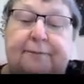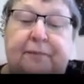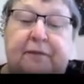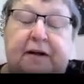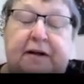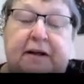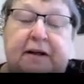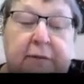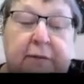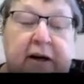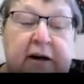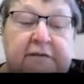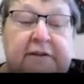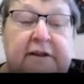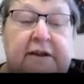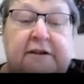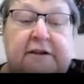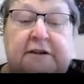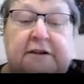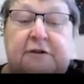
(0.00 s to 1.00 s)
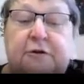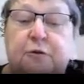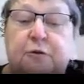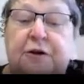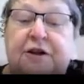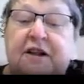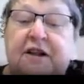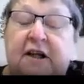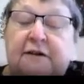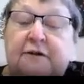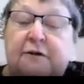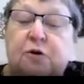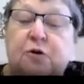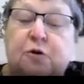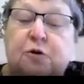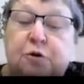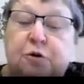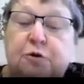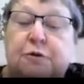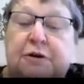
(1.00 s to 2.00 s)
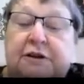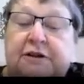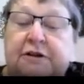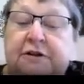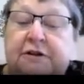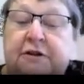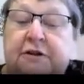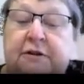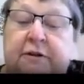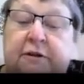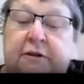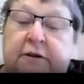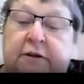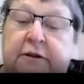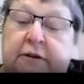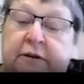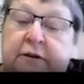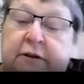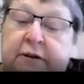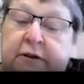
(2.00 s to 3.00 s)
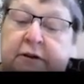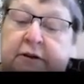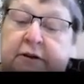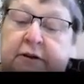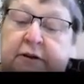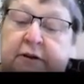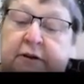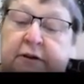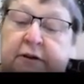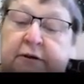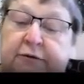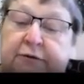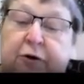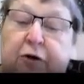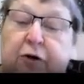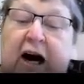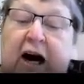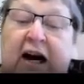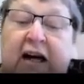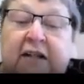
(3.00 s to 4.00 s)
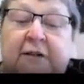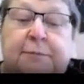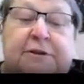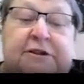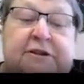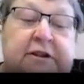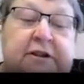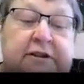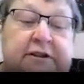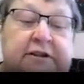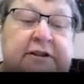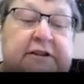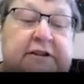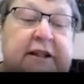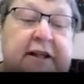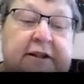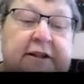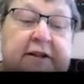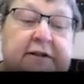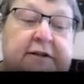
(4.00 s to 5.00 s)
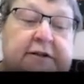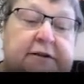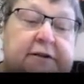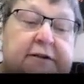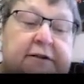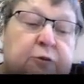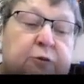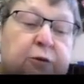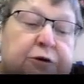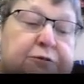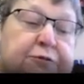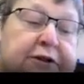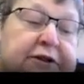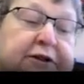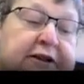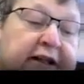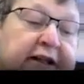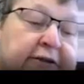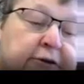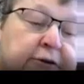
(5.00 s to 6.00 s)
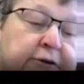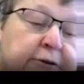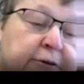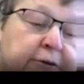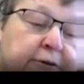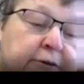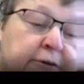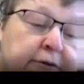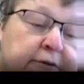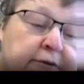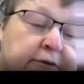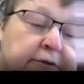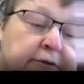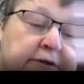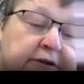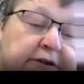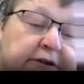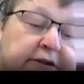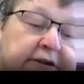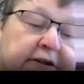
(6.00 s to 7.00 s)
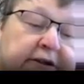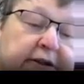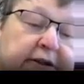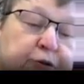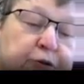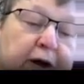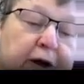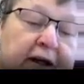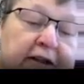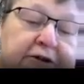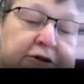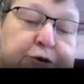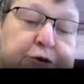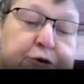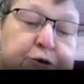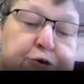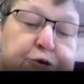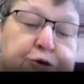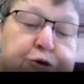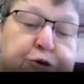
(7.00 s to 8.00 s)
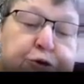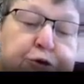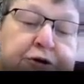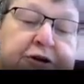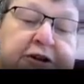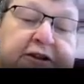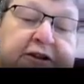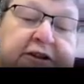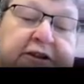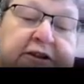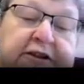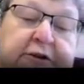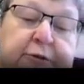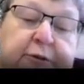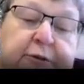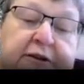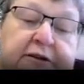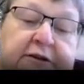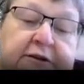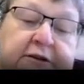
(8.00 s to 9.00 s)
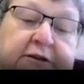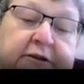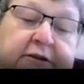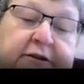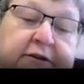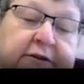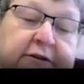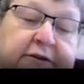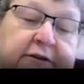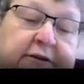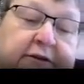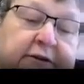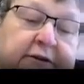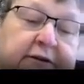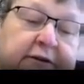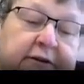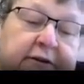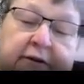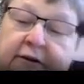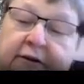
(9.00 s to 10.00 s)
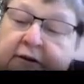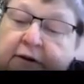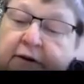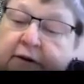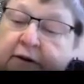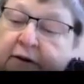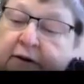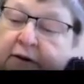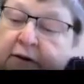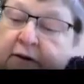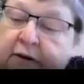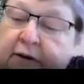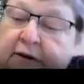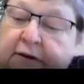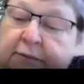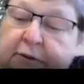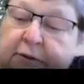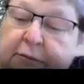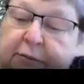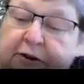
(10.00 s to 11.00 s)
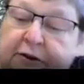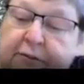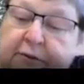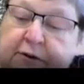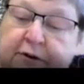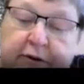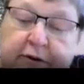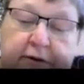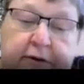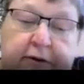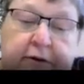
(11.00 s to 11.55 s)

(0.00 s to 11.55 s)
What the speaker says: However, we cannot do it for arbitrary scalars. What we can do is that once you choose a sequence, let me maybe,